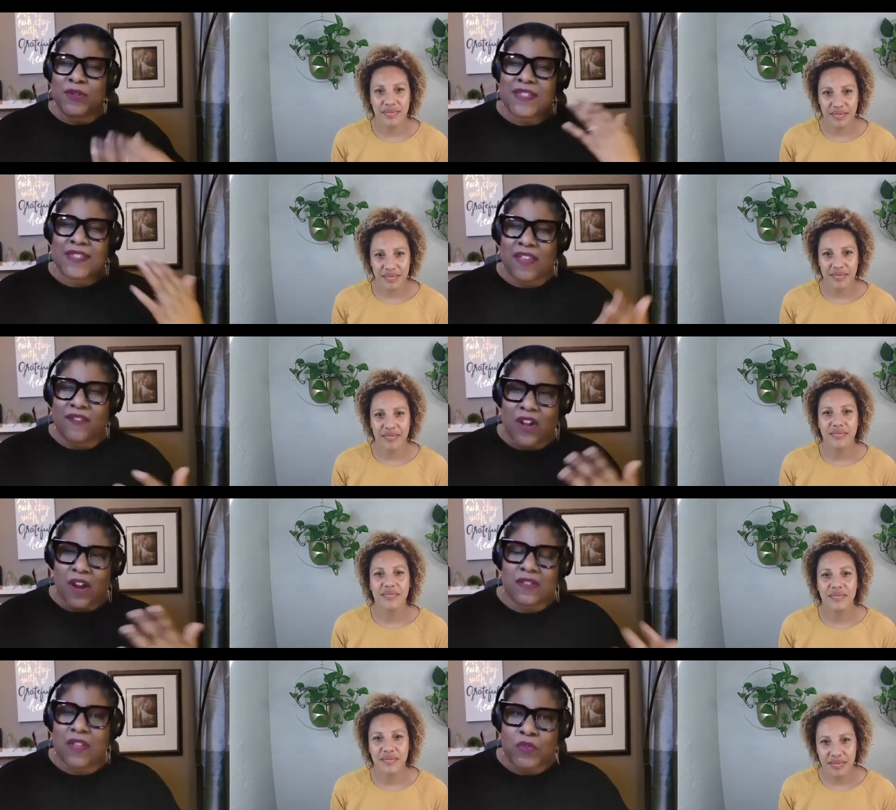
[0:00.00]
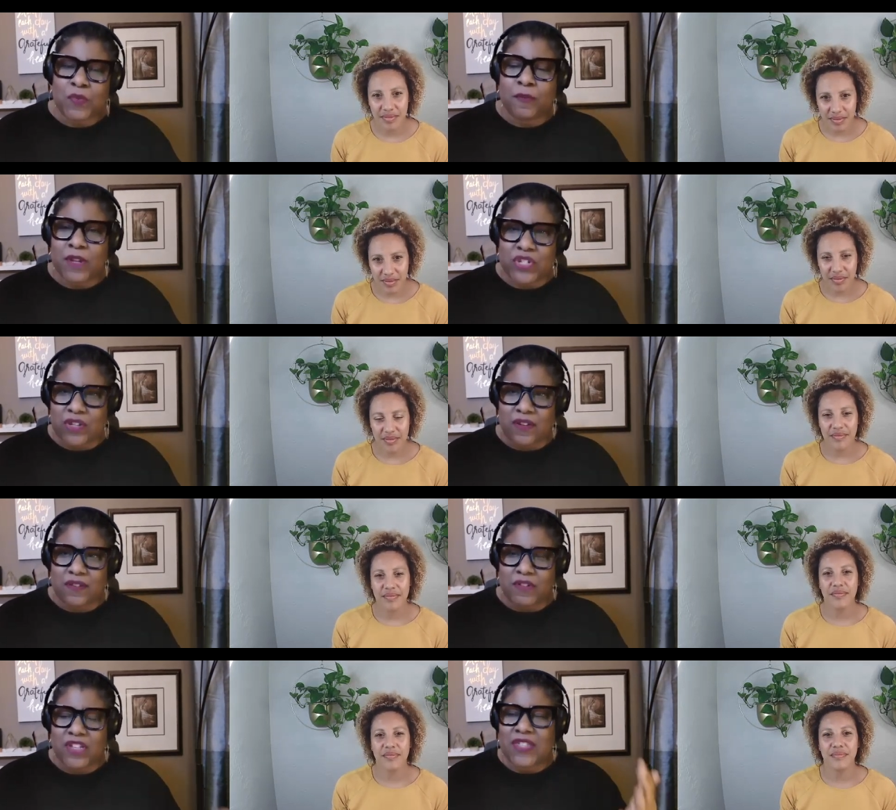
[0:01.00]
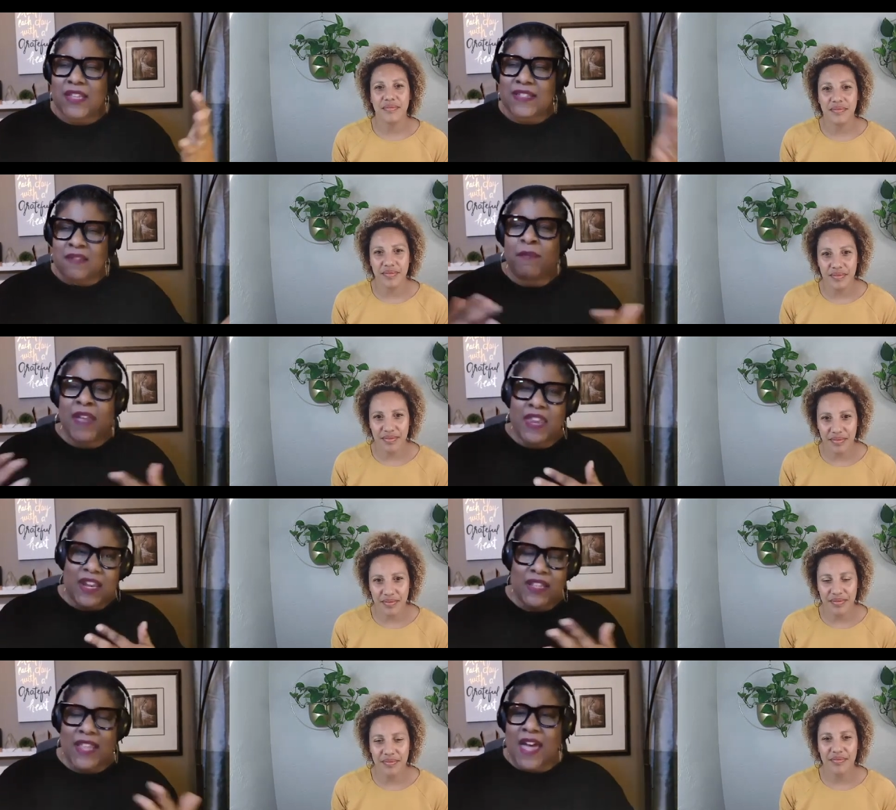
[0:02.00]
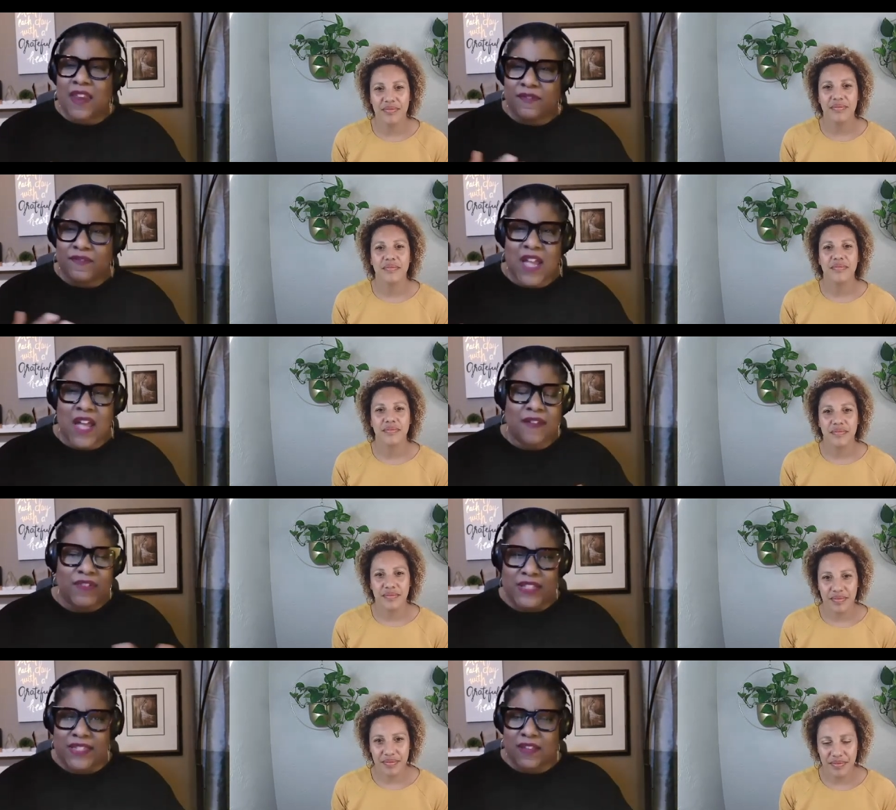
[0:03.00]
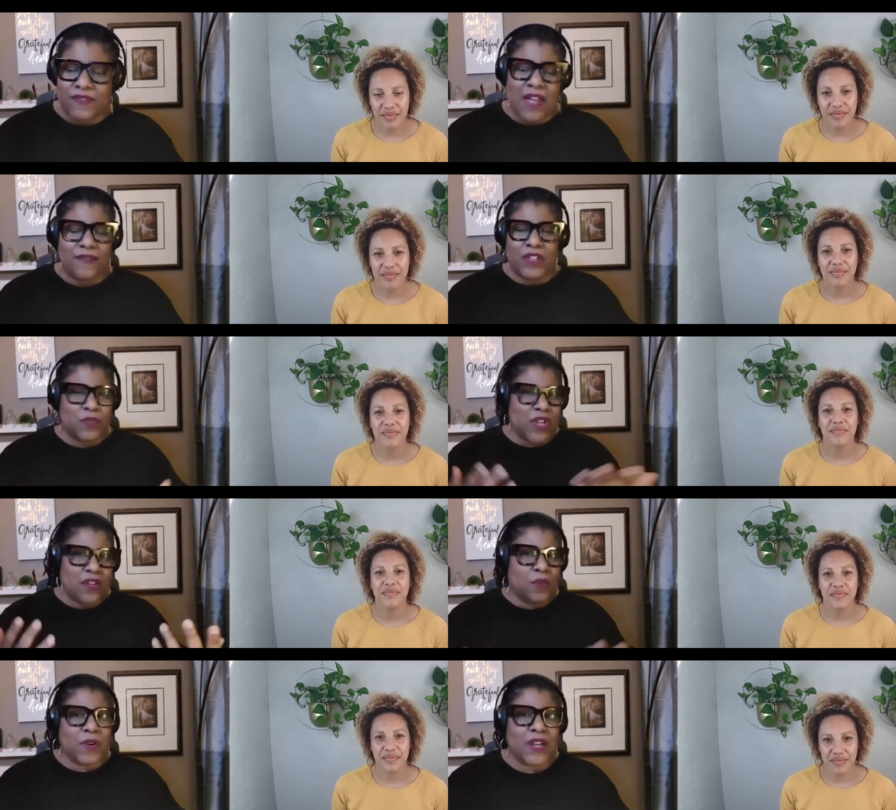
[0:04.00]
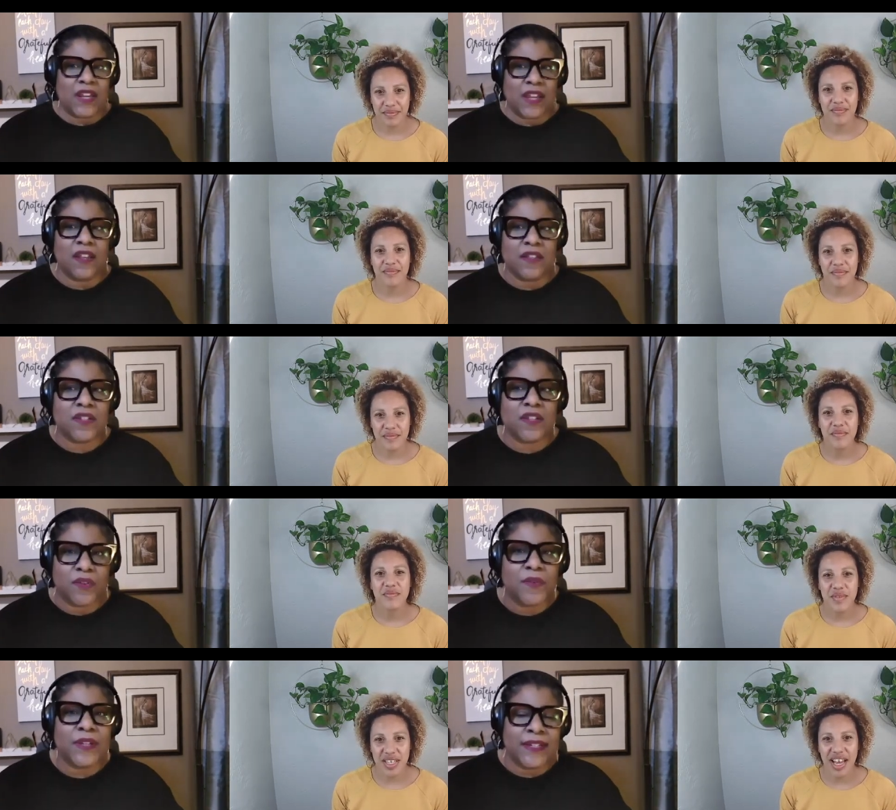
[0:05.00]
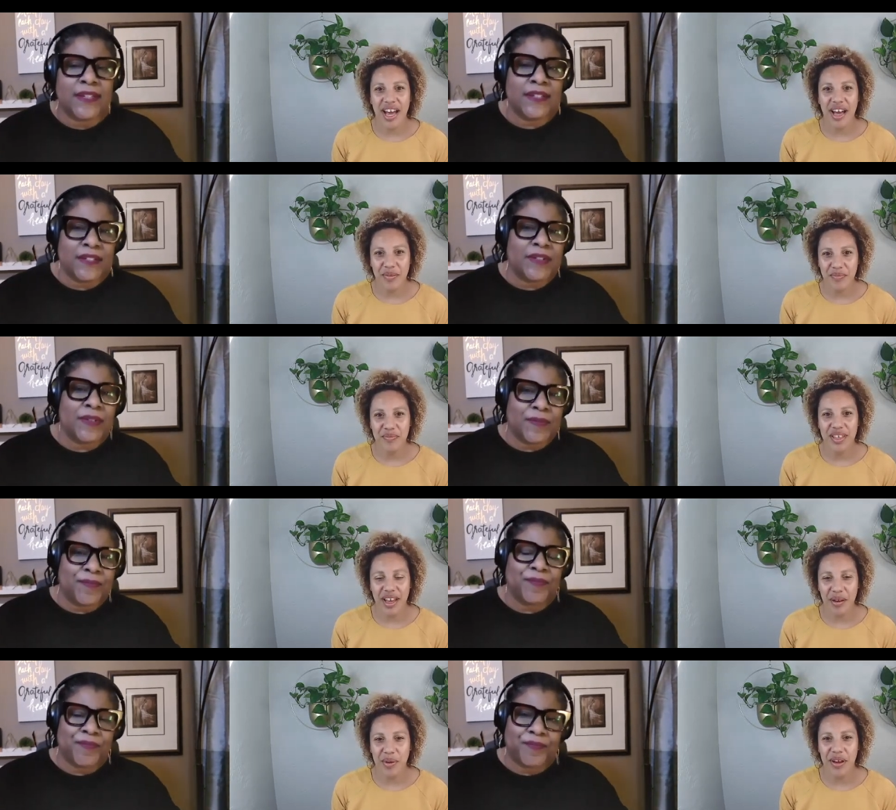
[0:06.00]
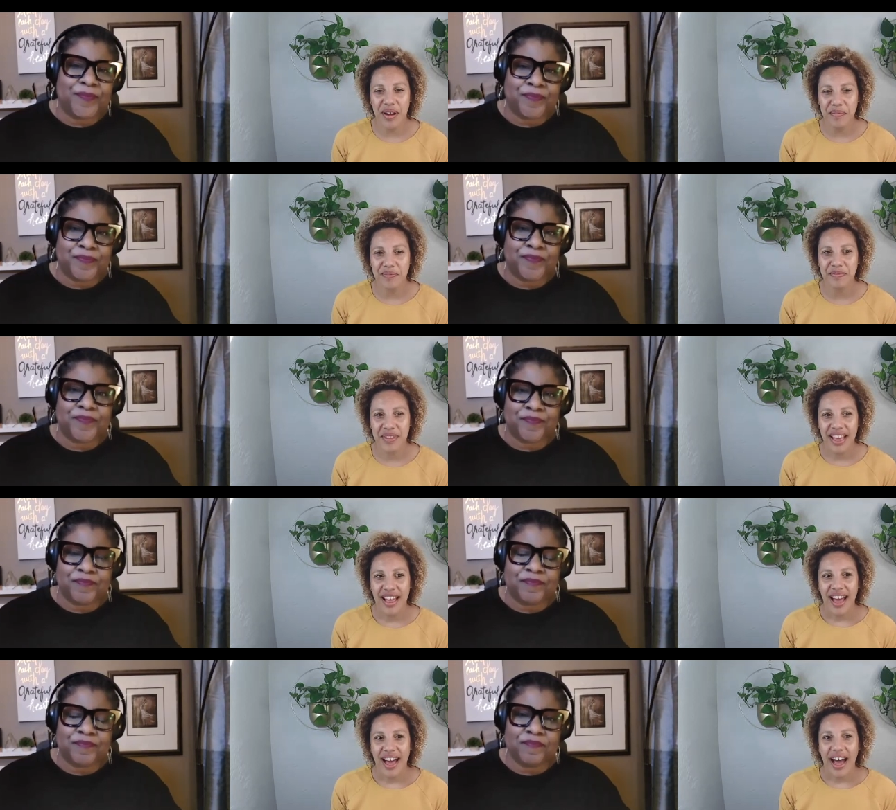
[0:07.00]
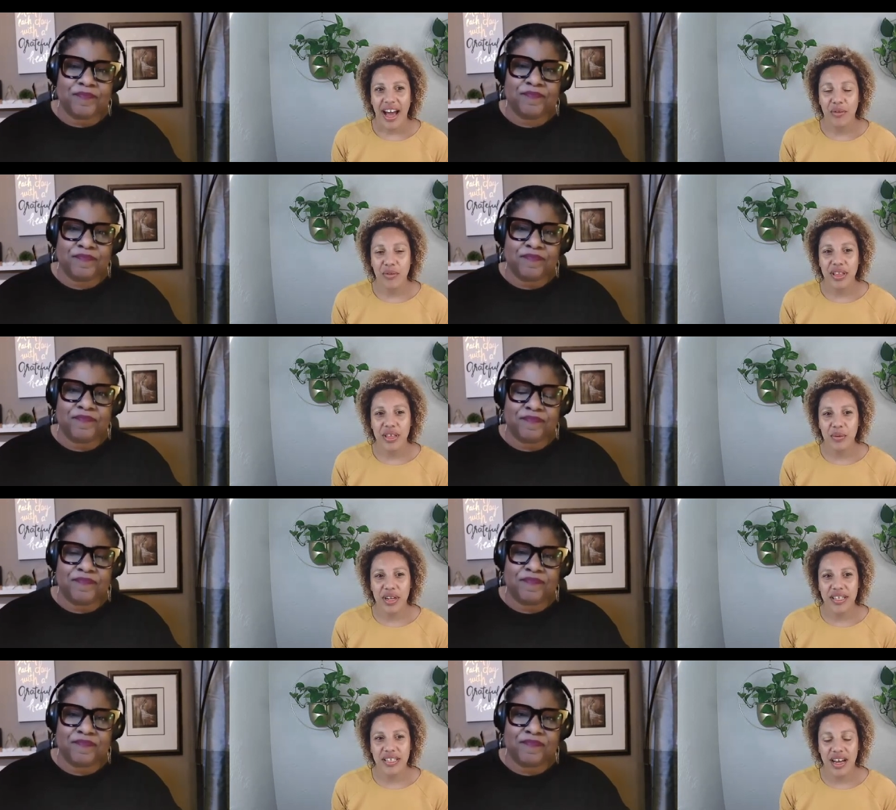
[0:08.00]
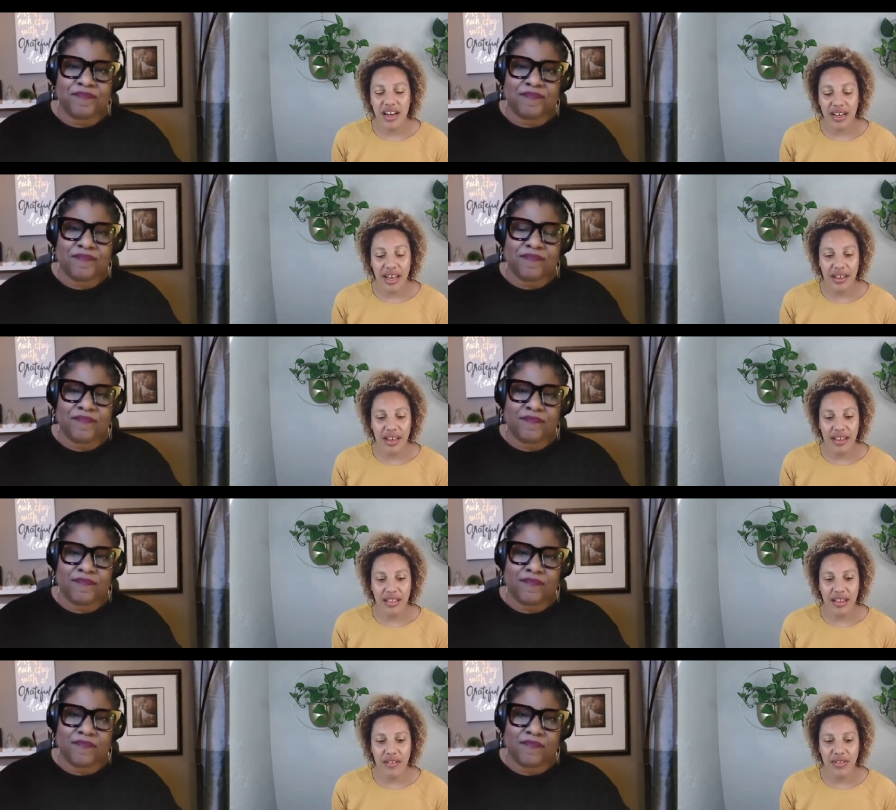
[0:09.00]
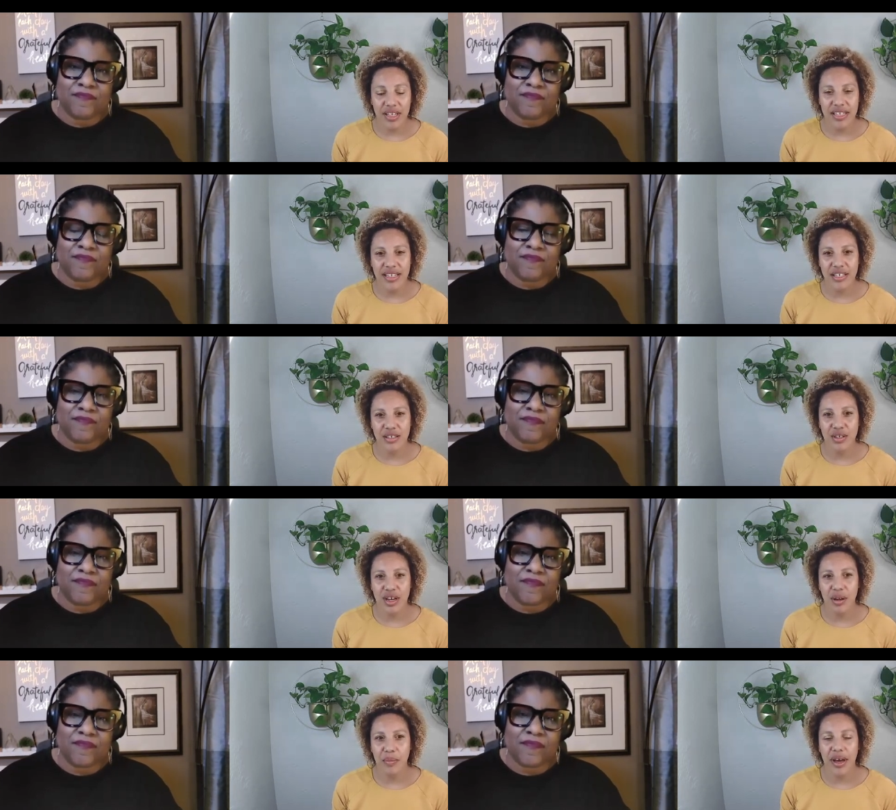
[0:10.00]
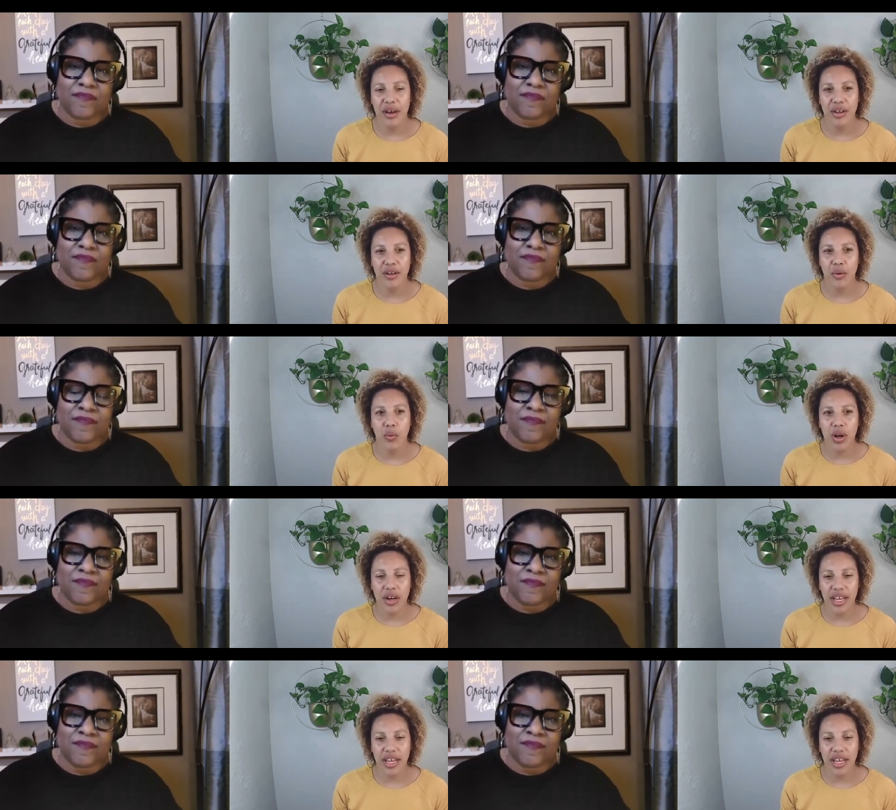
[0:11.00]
Speaker 1: to us giving ourselves permission, which mm. I think is mm. embedded a lot of confidence and self confidence, which I know we're going to get into.
Speaker 2: Yeah. Yeah, we are. I really want to talk. I, I love listening to you talk about, you know, work